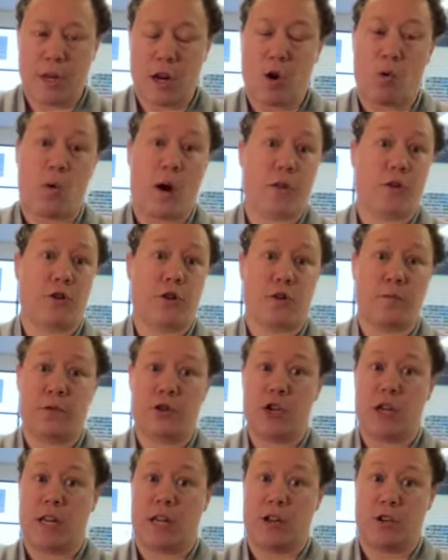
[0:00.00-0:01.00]
whether your
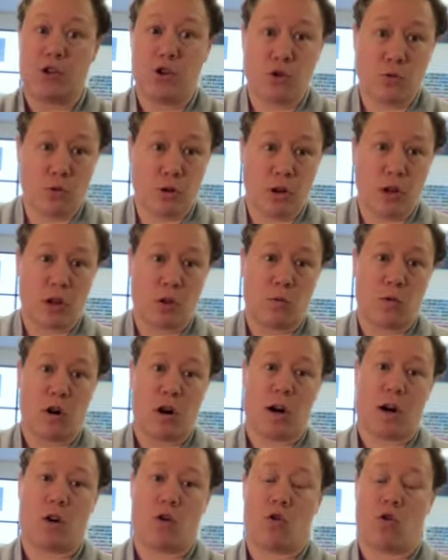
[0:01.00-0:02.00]
machine can do ruler
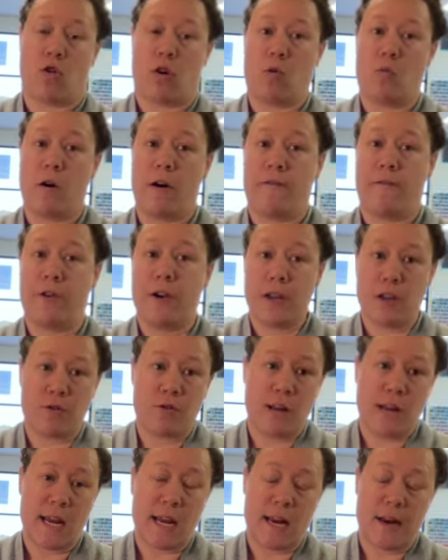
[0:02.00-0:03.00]
work or what foot you
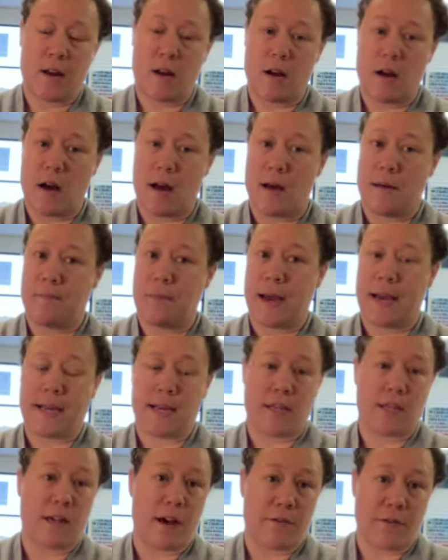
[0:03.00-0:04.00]
need, I can
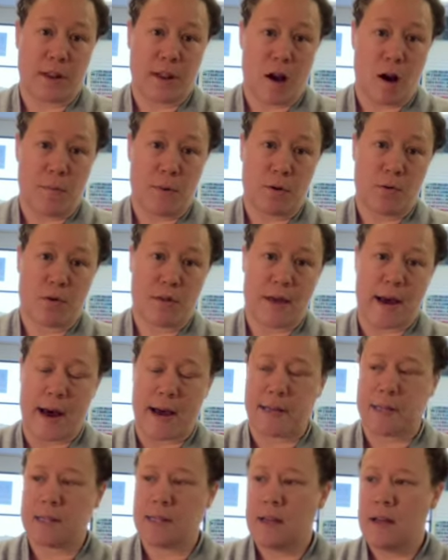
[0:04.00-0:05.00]
definitely help you with
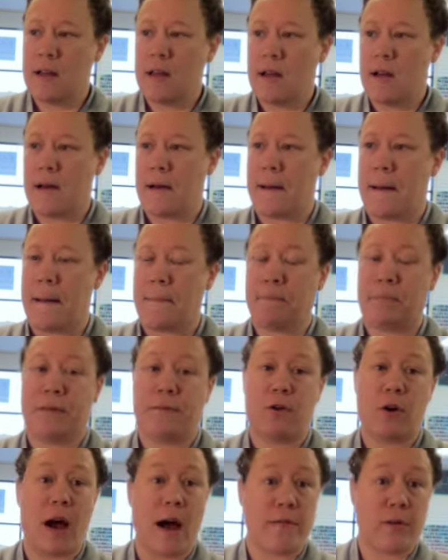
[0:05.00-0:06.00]
that. If
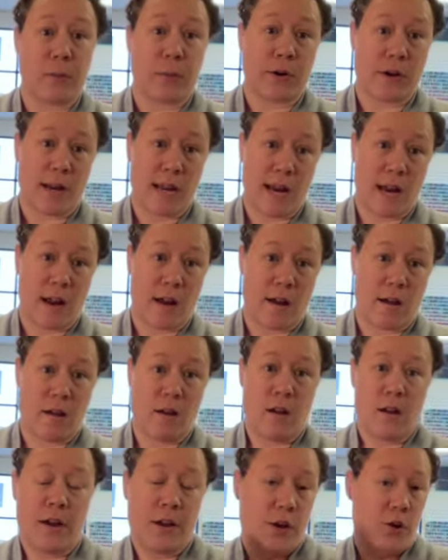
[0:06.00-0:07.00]
you have a Bernina,
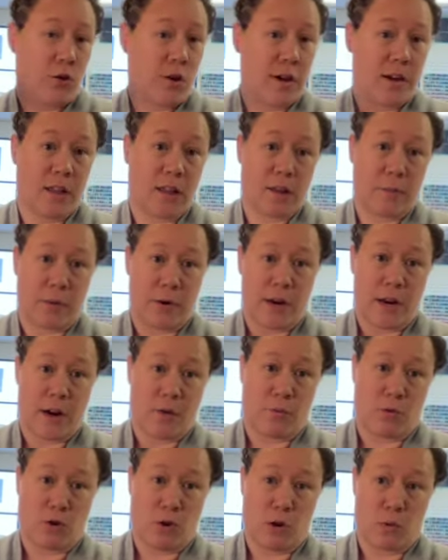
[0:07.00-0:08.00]
you can get the Bernina
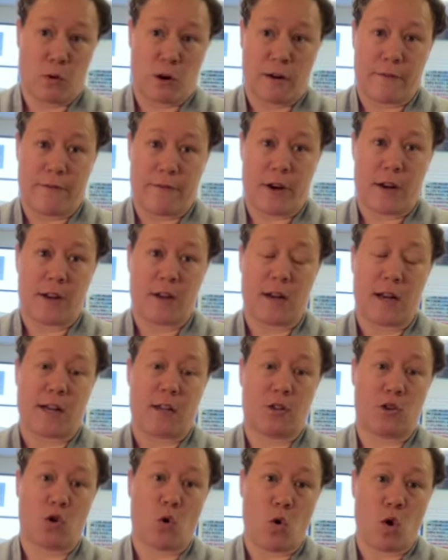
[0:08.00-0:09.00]
ruler work foot next
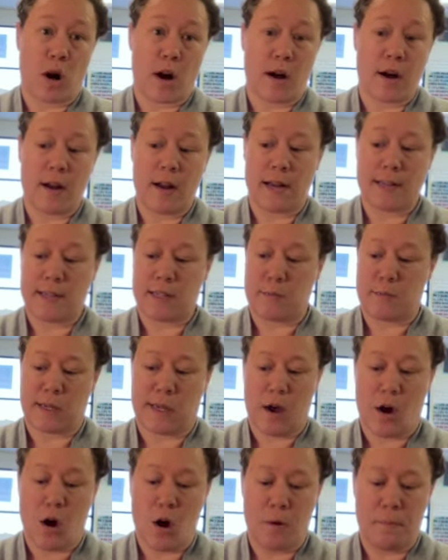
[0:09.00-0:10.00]
door at Seems Like
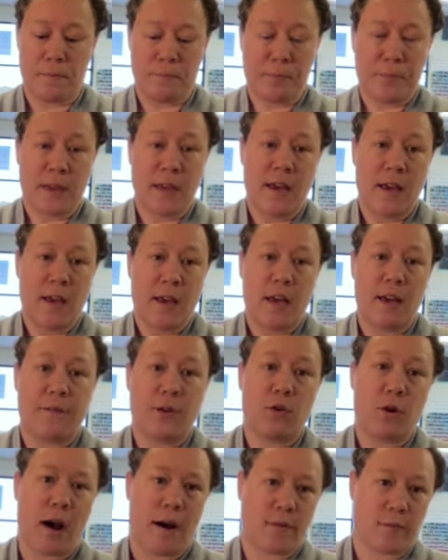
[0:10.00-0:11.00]
Home. If
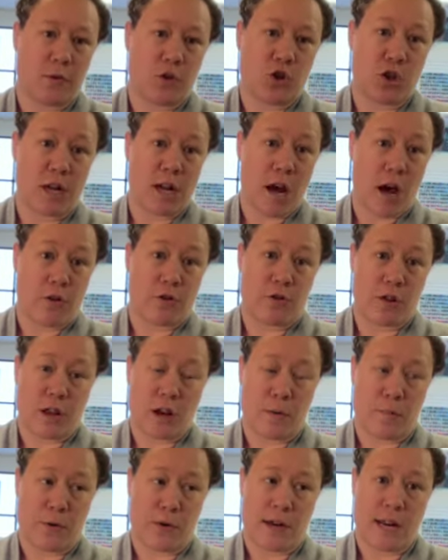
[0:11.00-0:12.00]
you have a machine other than
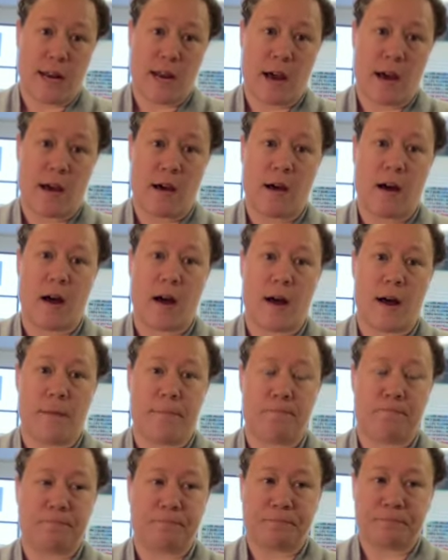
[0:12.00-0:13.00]
a Bernina,
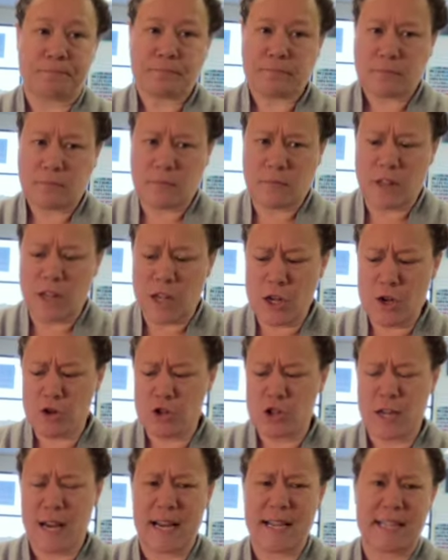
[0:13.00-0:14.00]

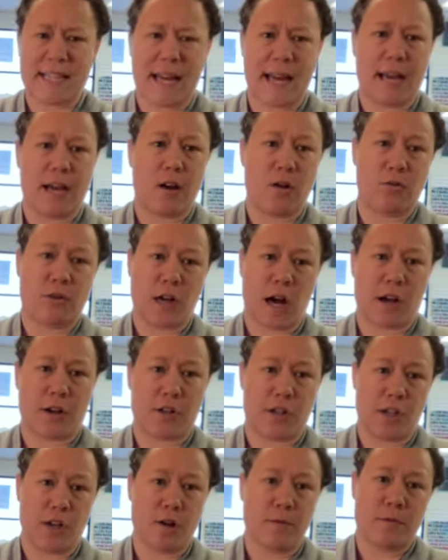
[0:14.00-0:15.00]
usually I say go talk
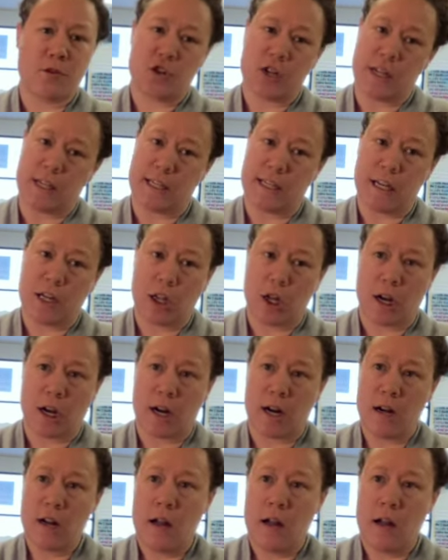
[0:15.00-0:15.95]
to your machine dealer.